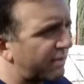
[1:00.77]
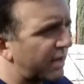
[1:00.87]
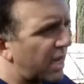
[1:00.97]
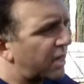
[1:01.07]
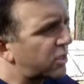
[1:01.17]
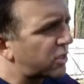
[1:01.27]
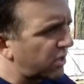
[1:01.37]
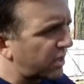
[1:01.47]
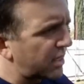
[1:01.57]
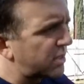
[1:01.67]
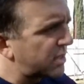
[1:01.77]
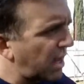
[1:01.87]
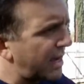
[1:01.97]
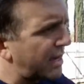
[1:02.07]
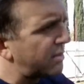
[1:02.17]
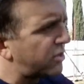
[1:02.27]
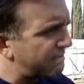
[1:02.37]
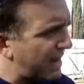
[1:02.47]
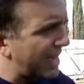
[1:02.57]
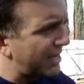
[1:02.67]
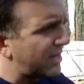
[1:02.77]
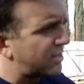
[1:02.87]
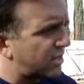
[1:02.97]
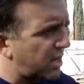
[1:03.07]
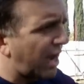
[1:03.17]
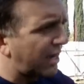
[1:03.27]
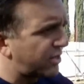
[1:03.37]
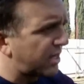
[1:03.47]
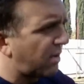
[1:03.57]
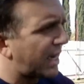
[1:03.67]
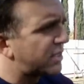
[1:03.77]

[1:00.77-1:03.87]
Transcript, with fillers: of circus, stunt, gymnastics, adagio.